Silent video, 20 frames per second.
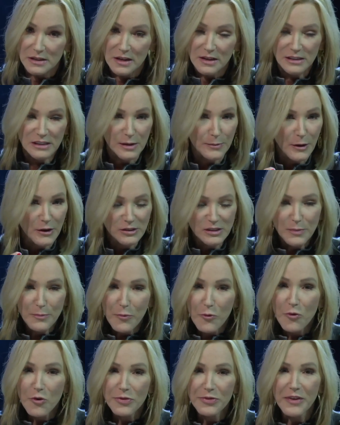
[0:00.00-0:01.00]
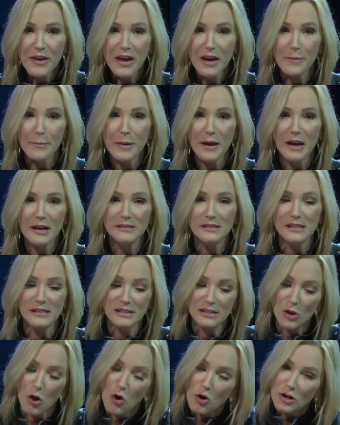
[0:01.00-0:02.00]
it's the most important thing, because as
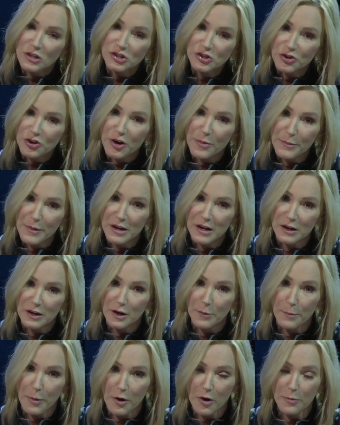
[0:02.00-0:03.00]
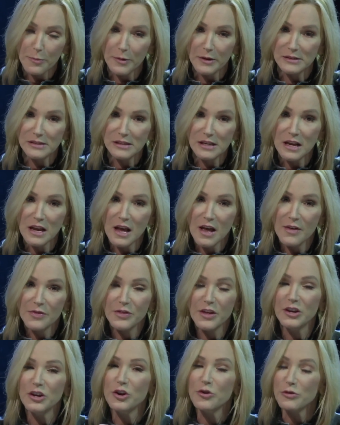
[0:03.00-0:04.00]
long as you're committed to purpose,
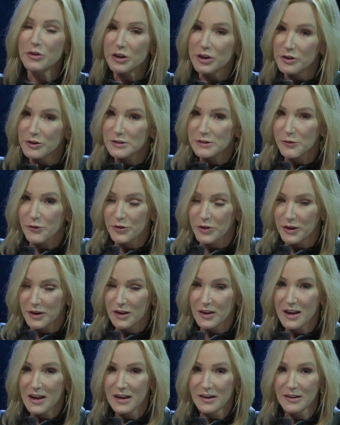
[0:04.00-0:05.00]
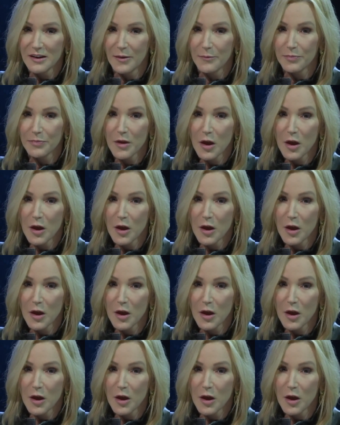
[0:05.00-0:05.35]
then you are useful to the kingdom.